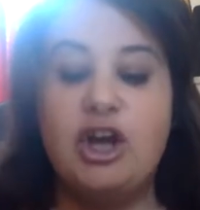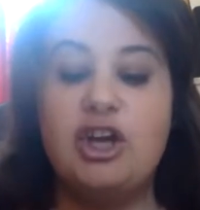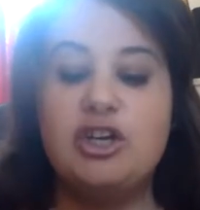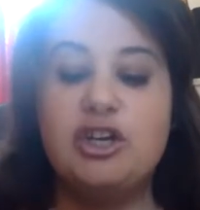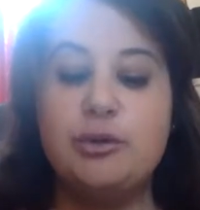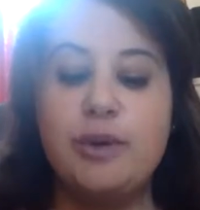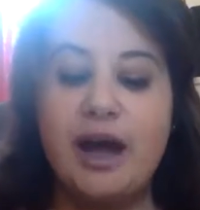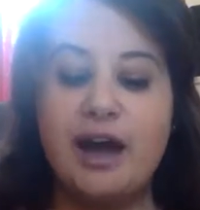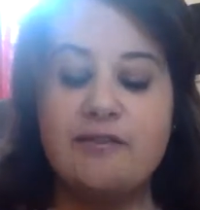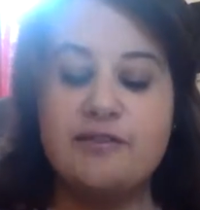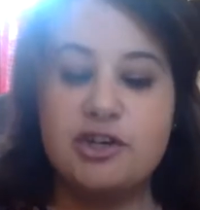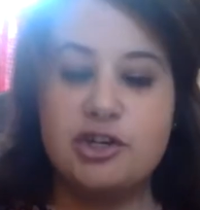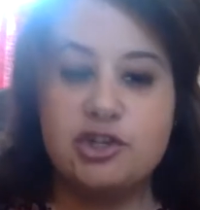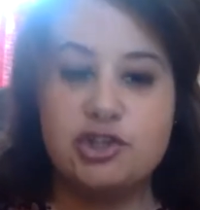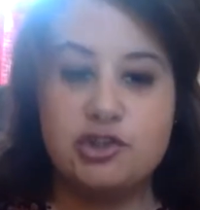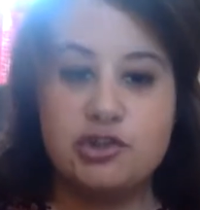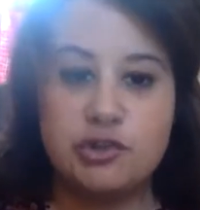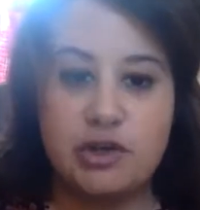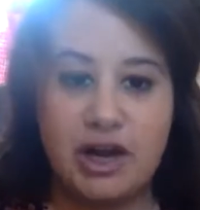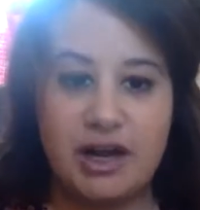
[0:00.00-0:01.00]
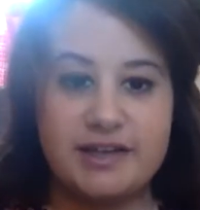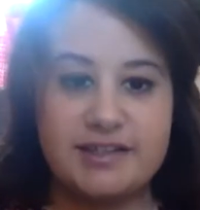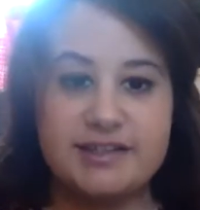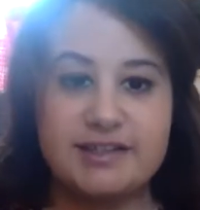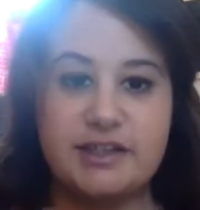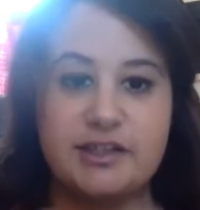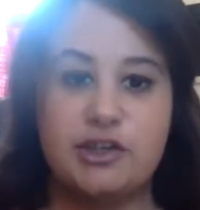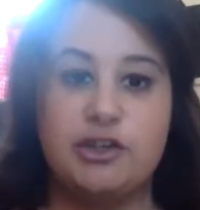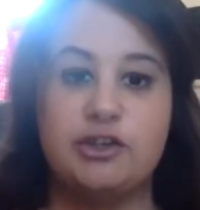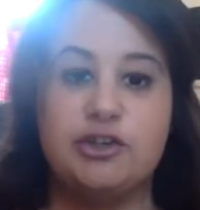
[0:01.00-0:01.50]
You have to trust
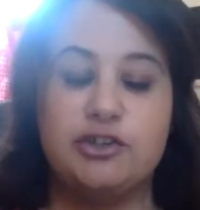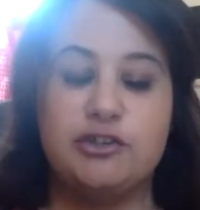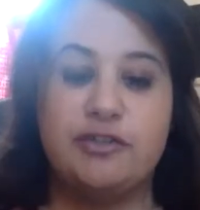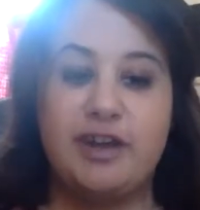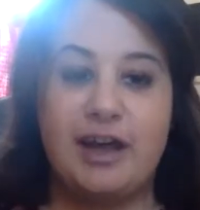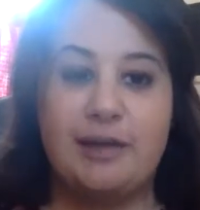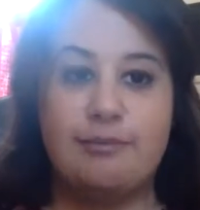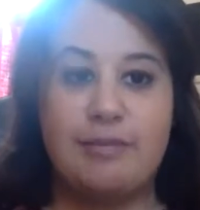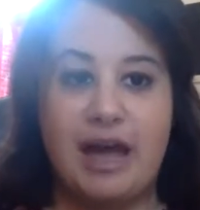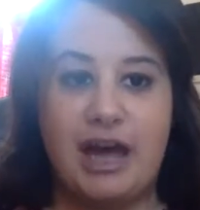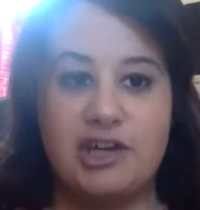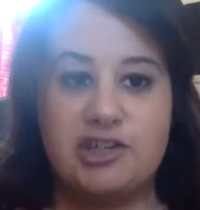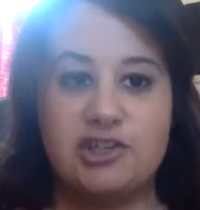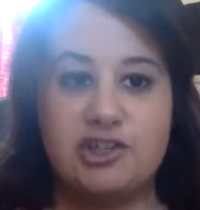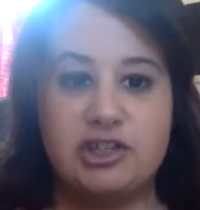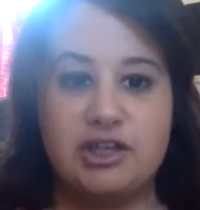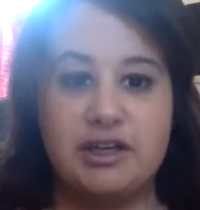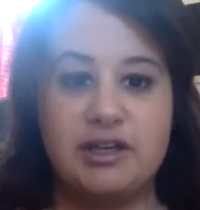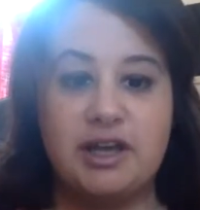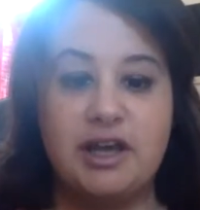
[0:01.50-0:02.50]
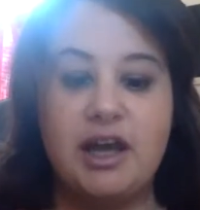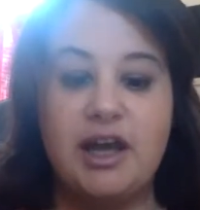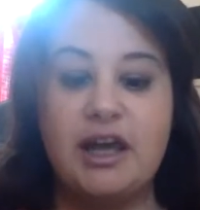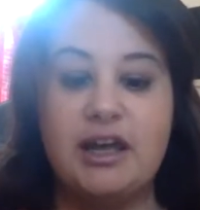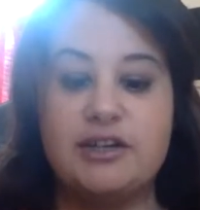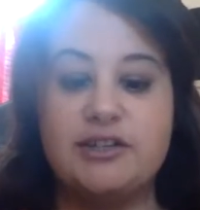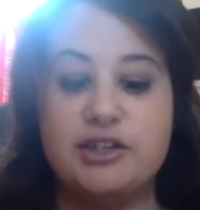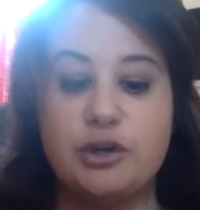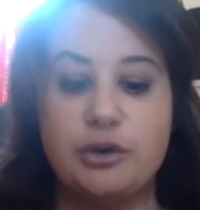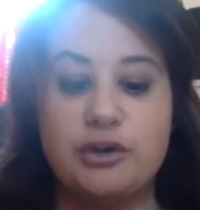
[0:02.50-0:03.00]
that your divine masculine
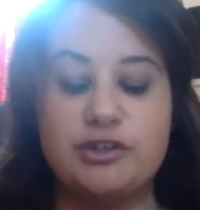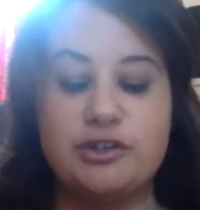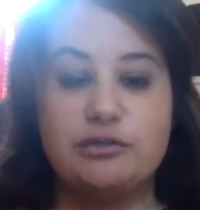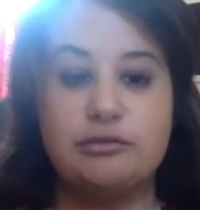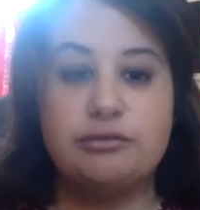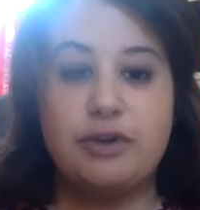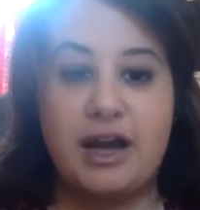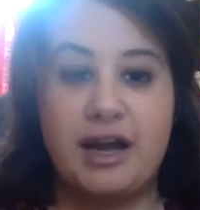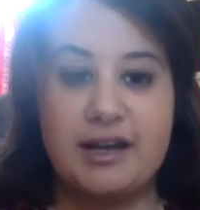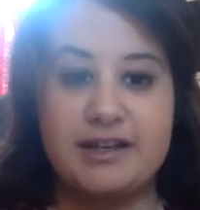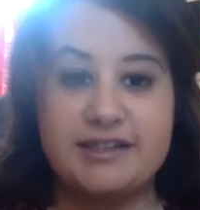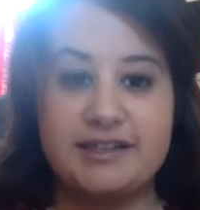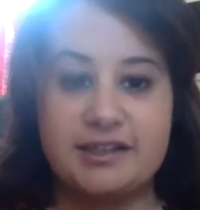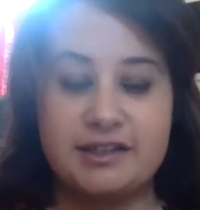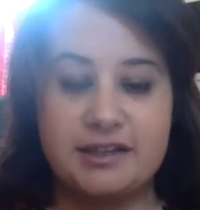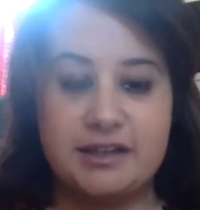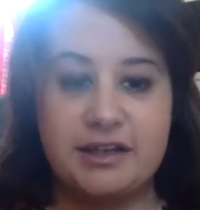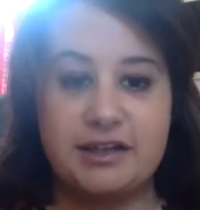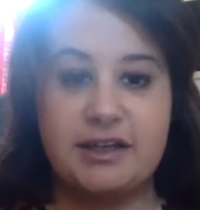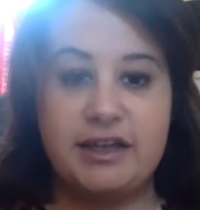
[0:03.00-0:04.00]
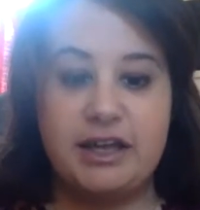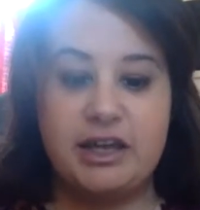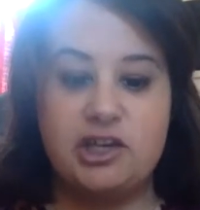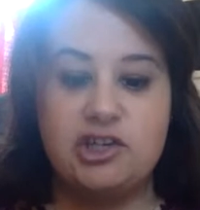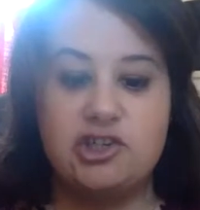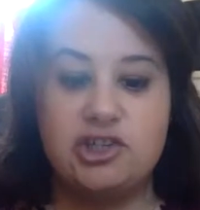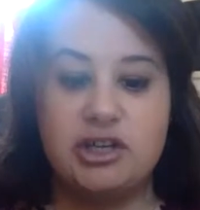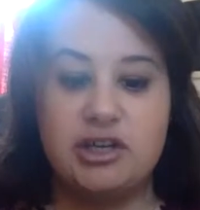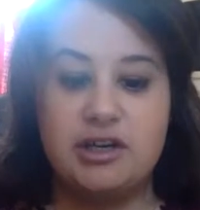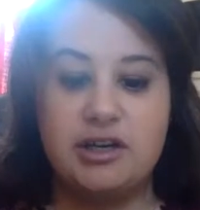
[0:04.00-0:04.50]
is going to rise to the
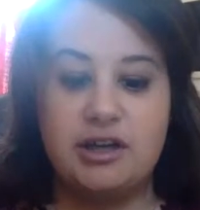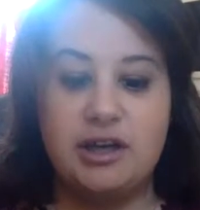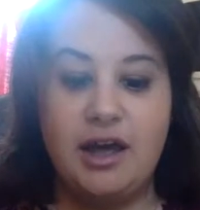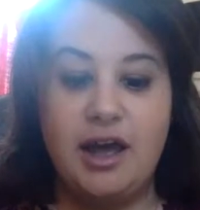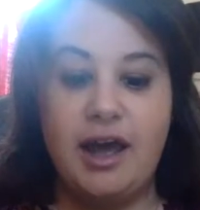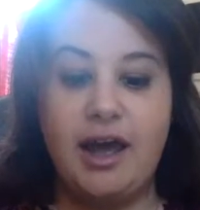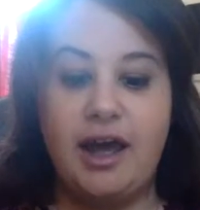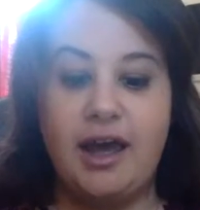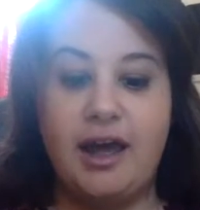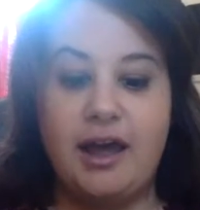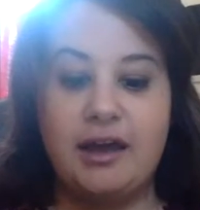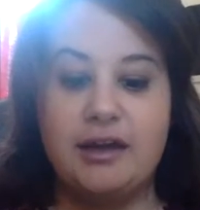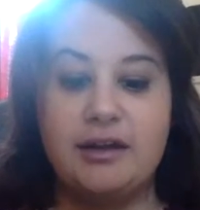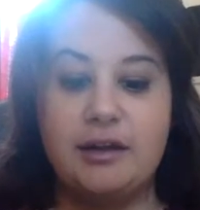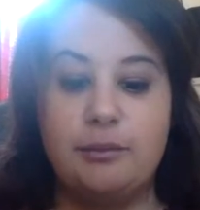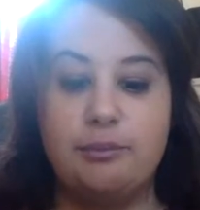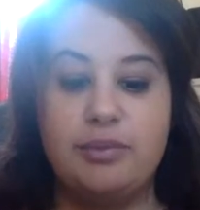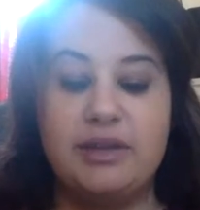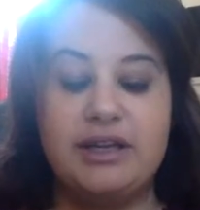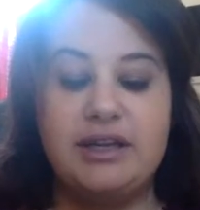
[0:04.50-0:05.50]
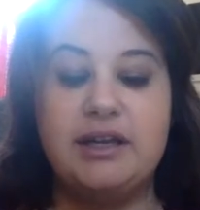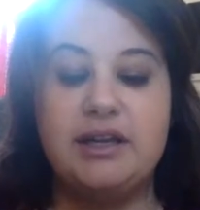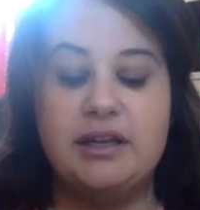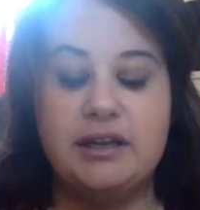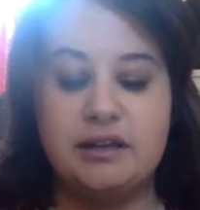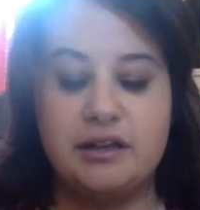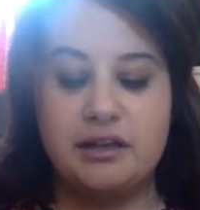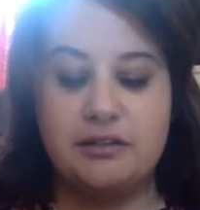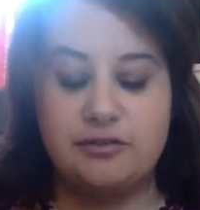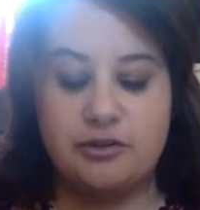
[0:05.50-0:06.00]
occasion and be
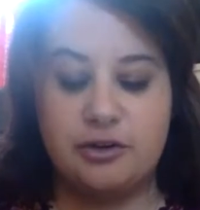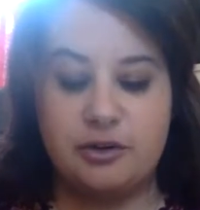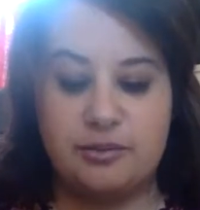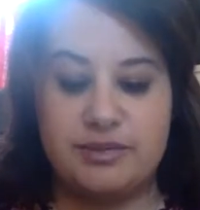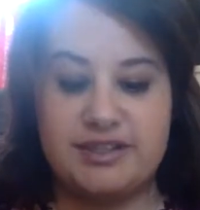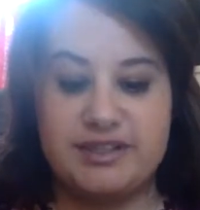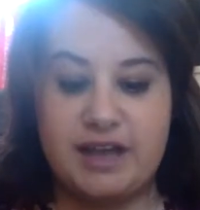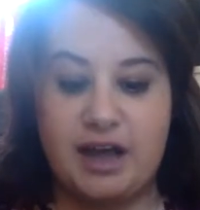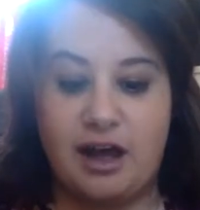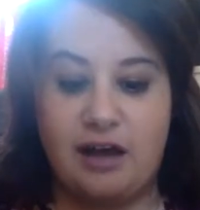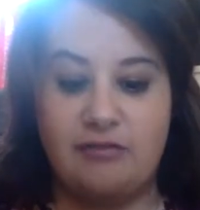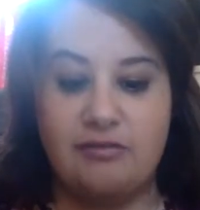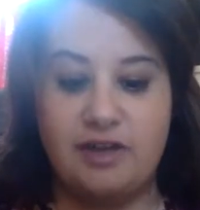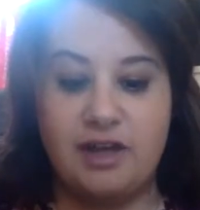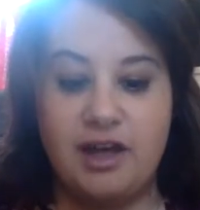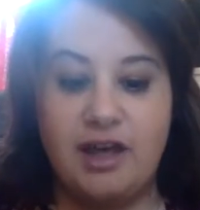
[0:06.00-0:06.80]
healing for himself,